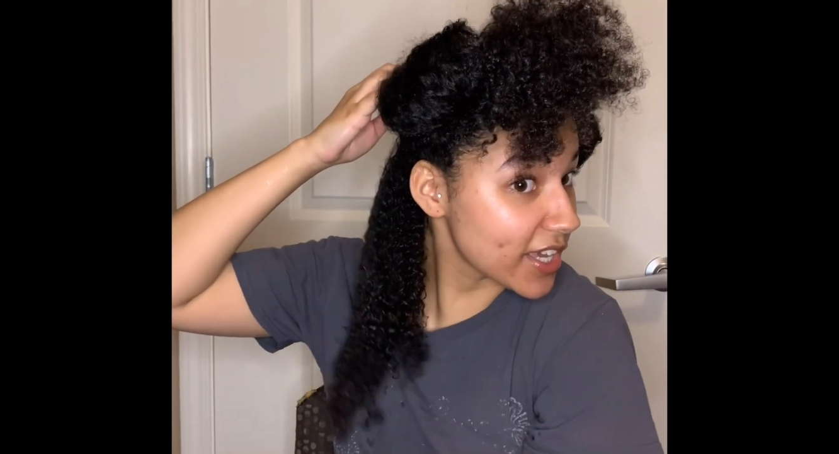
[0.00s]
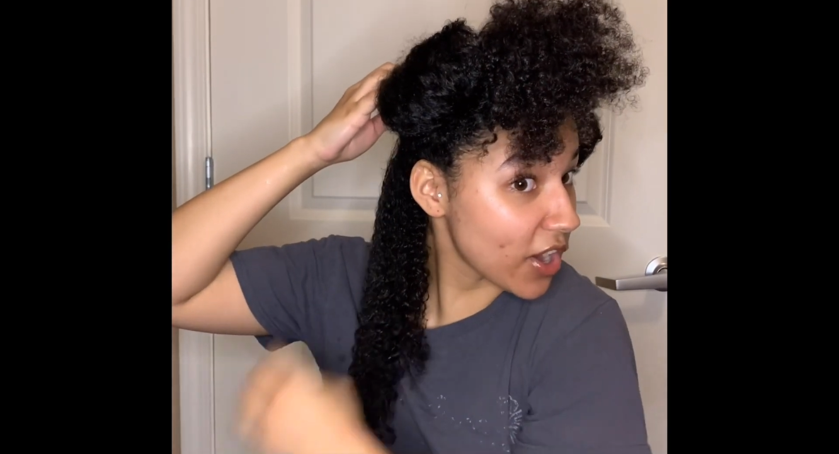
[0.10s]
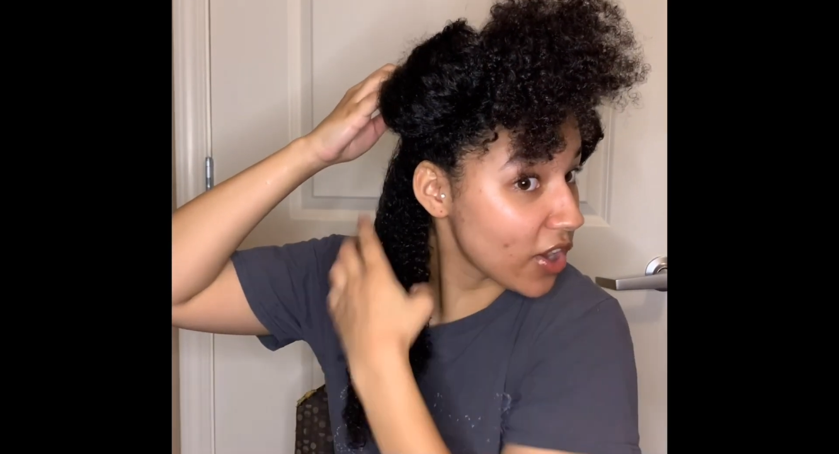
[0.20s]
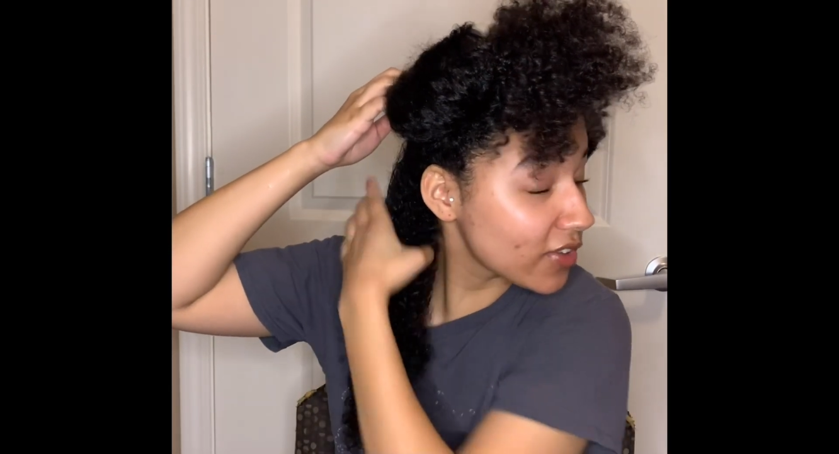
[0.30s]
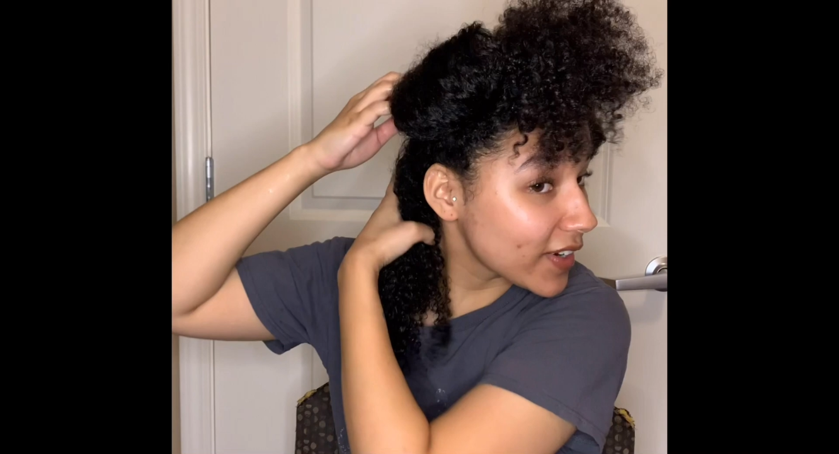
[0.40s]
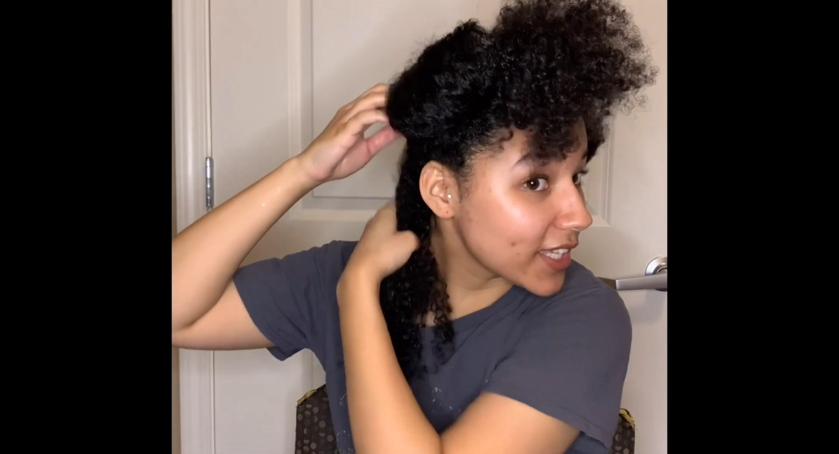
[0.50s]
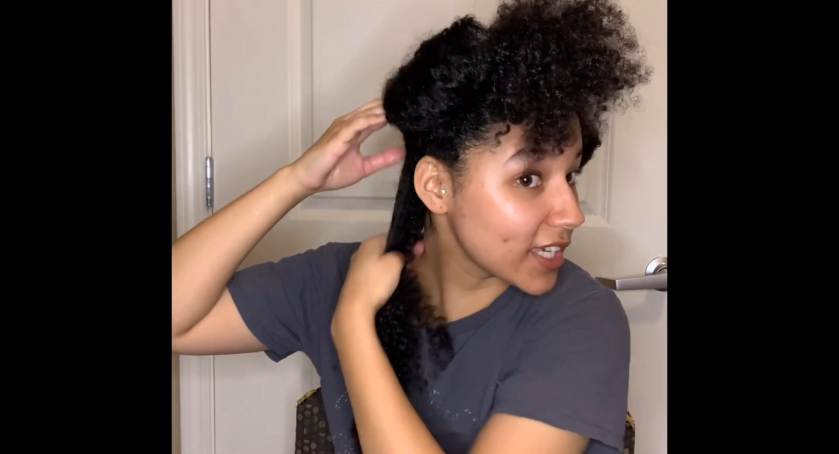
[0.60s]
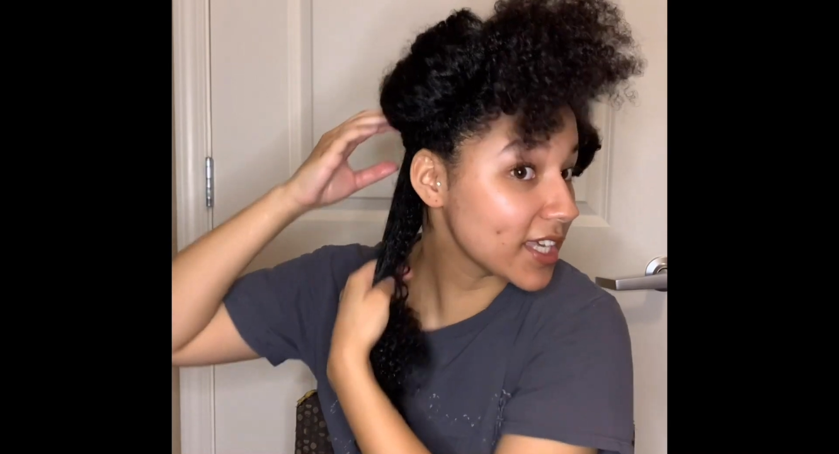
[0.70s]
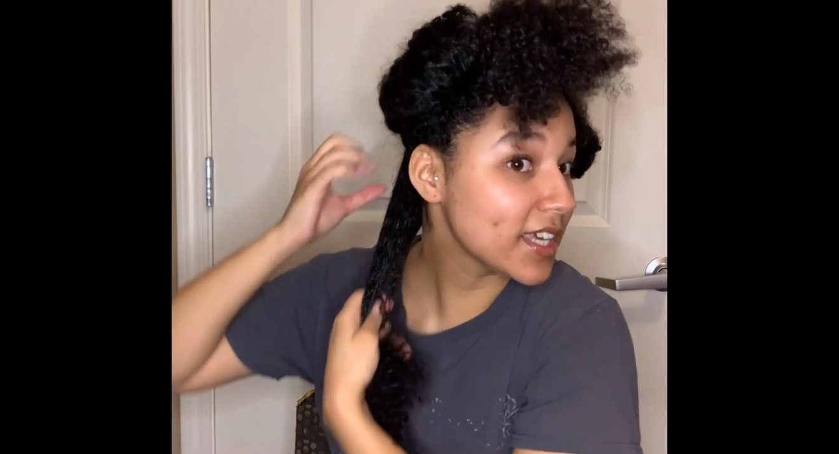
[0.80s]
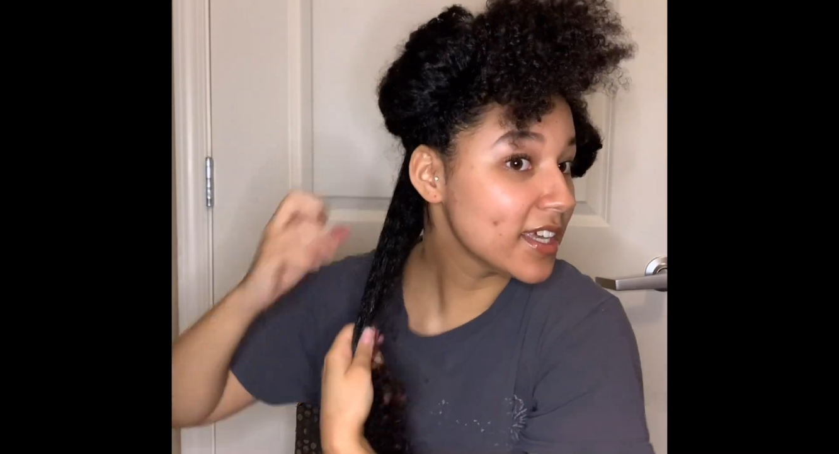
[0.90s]

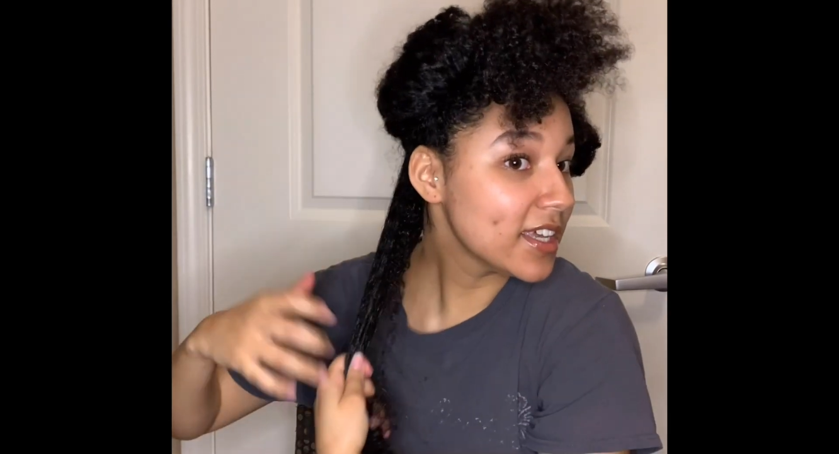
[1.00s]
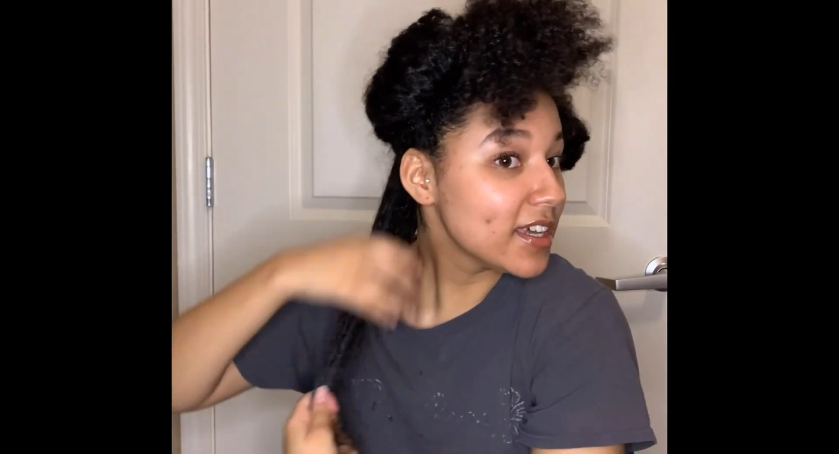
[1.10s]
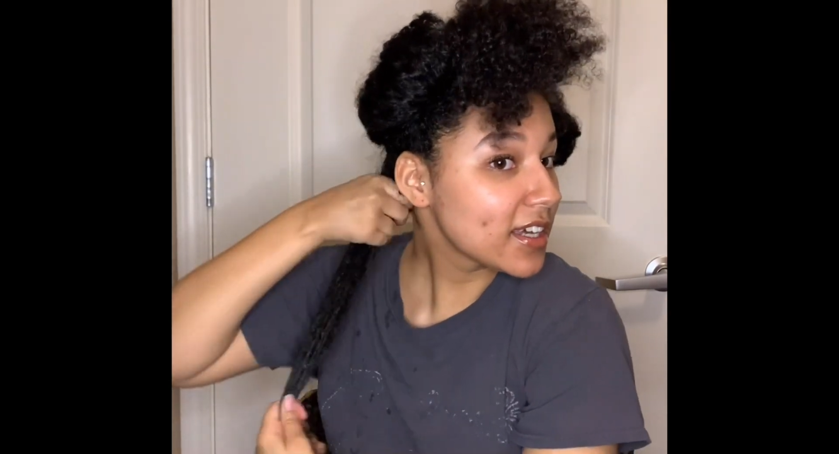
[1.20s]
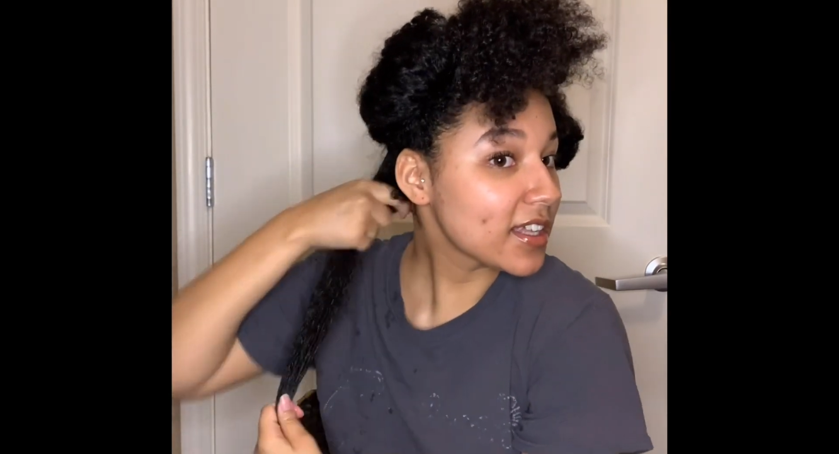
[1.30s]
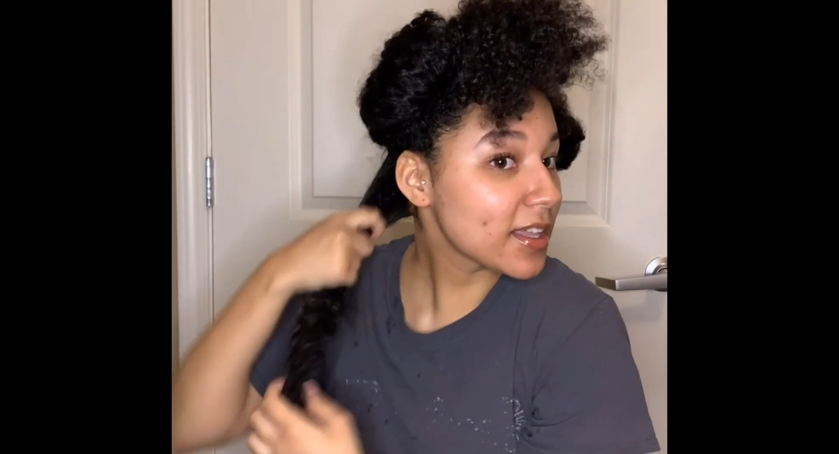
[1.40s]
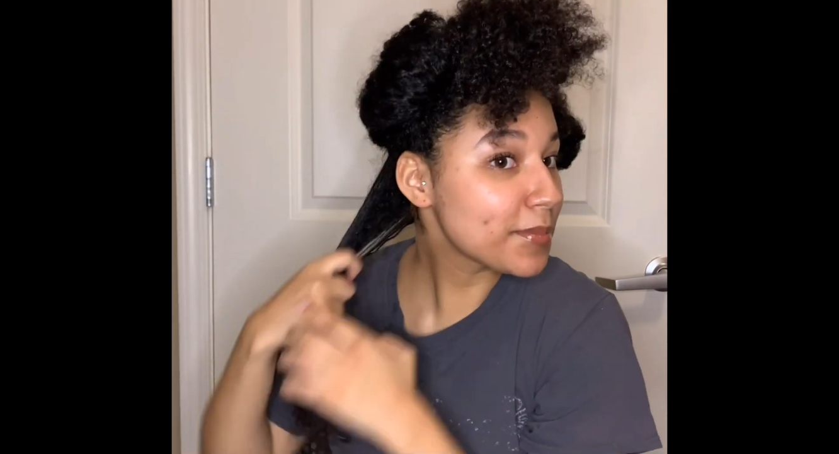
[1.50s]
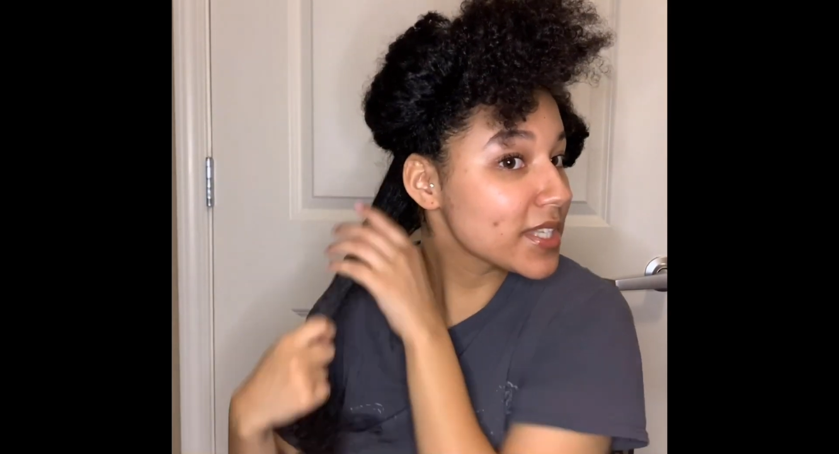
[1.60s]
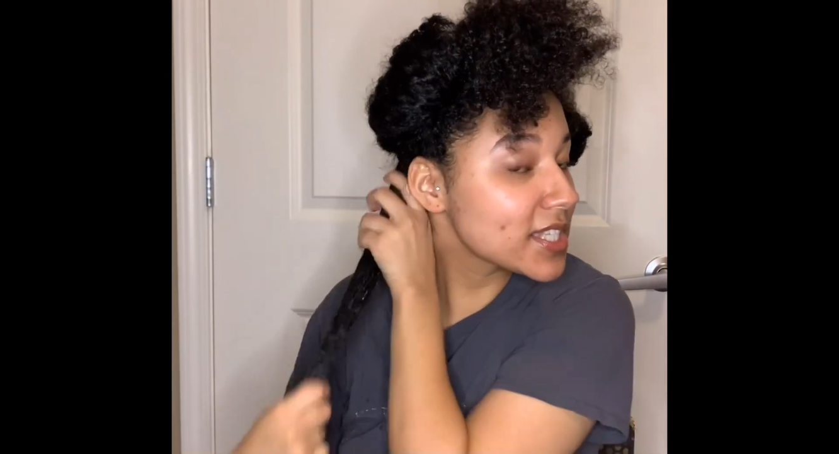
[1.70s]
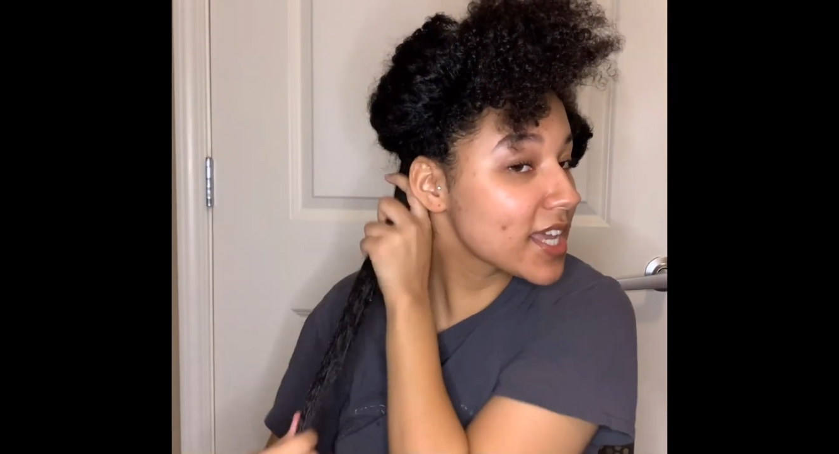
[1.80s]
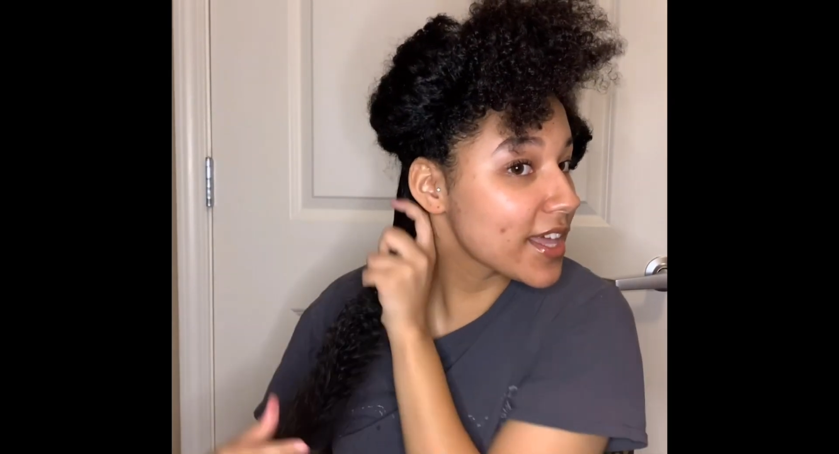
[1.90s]
already clumping
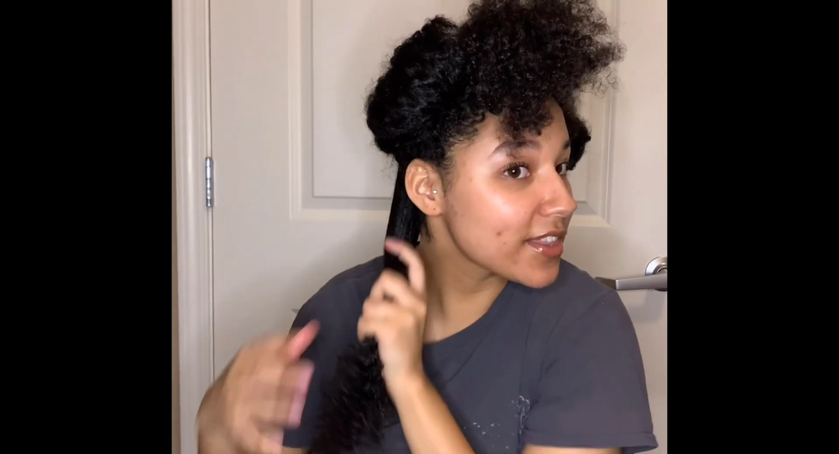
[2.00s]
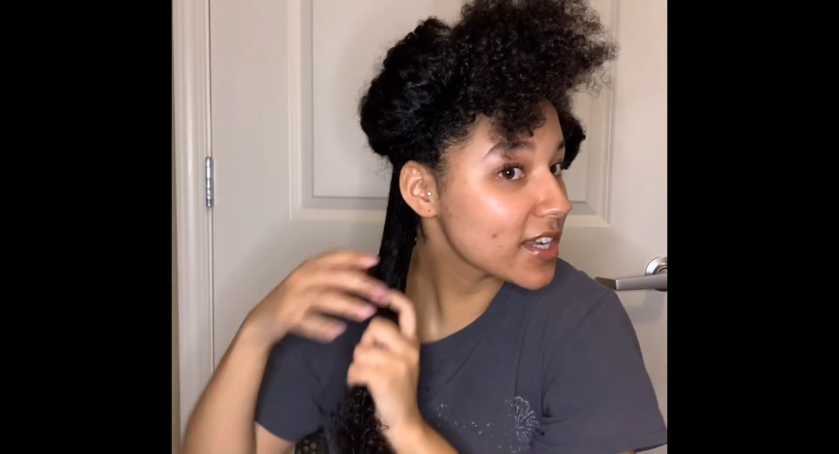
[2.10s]
together.